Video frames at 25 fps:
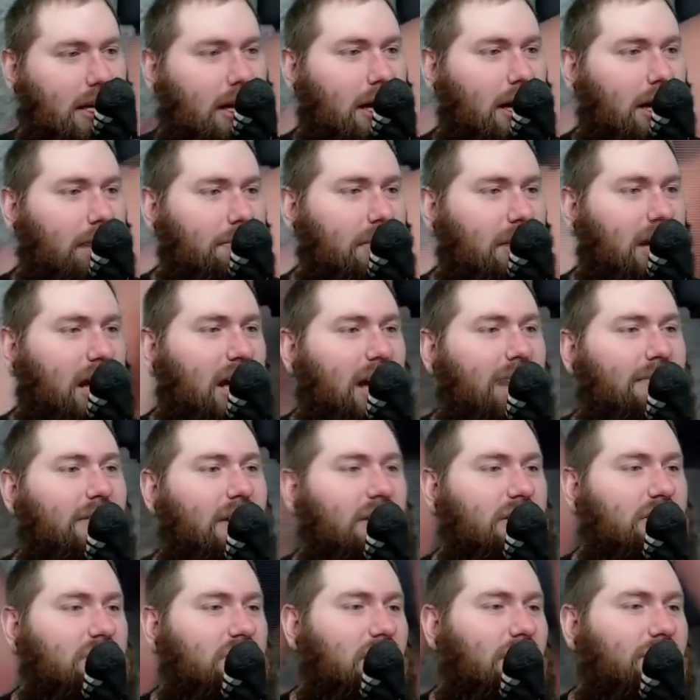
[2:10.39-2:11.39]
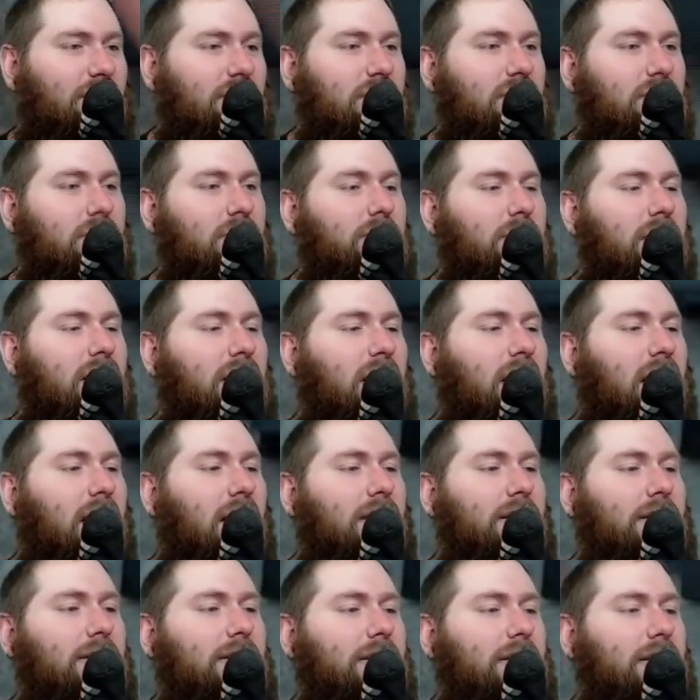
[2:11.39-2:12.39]
But I have like shuffled through them a
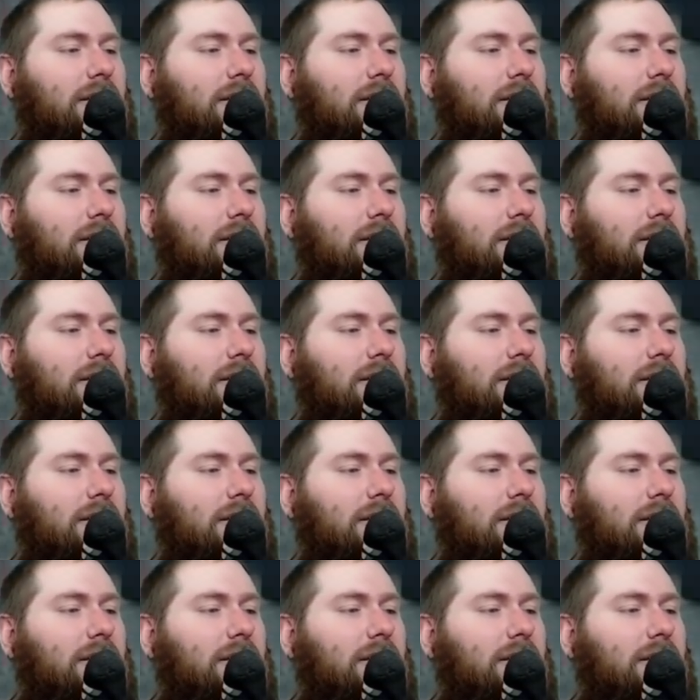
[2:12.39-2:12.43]
lot.